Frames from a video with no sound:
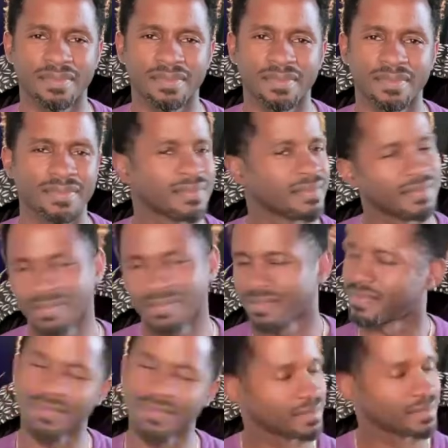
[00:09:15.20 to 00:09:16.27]
So if you're in this
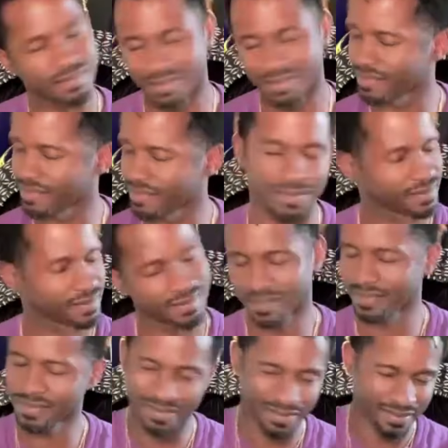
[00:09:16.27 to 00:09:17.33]
room and you're in that vulnerable
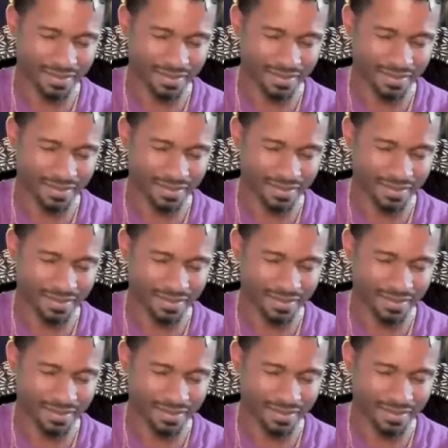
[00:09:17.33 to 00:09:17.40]
state,